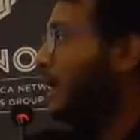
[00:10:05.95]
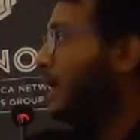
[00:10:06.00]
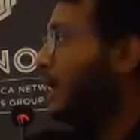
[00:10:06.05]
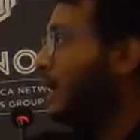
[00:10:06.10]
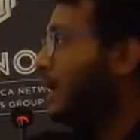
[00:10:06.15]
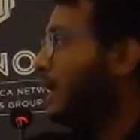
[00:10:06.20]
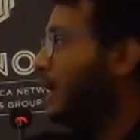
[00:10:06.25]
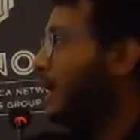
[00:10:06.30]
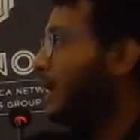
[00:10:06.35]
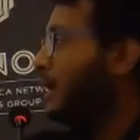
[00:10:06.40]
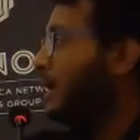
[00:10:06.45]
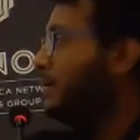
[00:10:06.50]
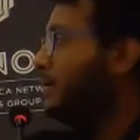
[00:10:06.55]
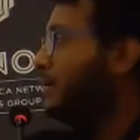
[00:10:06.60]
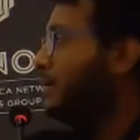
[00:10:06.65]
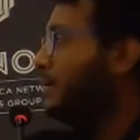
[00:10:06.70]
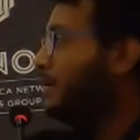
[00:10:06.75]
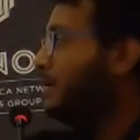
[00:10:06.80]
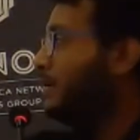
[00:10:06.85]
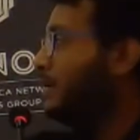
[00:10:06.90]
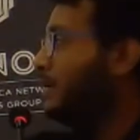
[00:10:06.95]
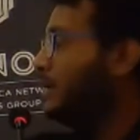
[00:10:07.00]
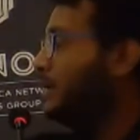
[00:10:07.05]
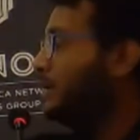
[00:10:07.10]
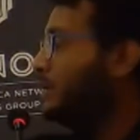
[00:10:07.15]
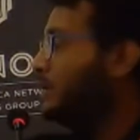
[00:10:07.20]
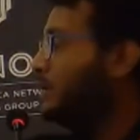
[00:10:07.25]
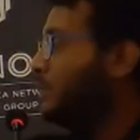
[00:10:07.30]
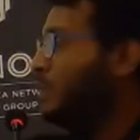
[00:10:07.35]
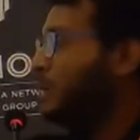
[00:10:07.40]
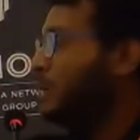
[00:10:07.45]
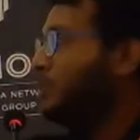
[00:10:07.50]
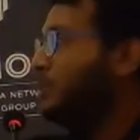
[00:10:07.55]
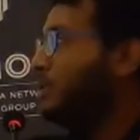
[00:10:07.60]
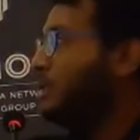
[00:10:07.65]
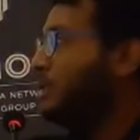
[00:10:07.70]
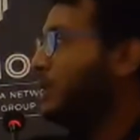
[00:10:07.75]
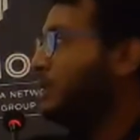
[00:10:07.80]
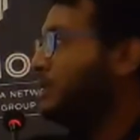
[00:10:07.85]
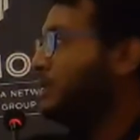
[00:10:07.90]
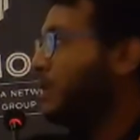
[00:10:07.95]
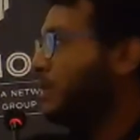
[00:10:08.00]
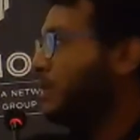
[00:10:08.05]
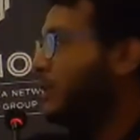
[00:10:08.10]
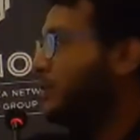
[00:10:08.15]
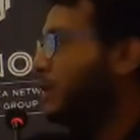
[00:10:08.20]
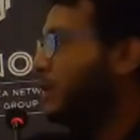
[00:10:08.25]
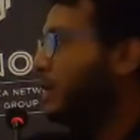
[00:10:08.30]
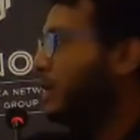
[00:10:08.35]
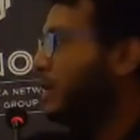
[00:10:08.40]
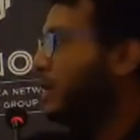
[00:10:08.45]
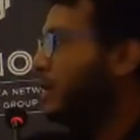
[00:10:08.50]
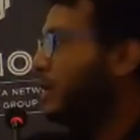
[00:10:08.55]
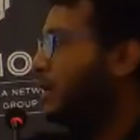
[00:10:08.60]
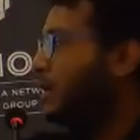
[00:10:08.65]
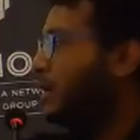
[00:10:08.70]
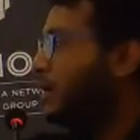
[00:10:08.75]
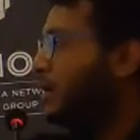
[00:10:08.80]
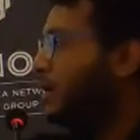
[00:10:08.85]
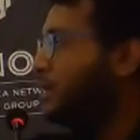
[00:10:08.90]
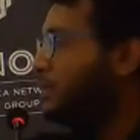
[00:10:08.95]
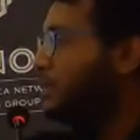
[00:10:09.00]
And some people in South Africa,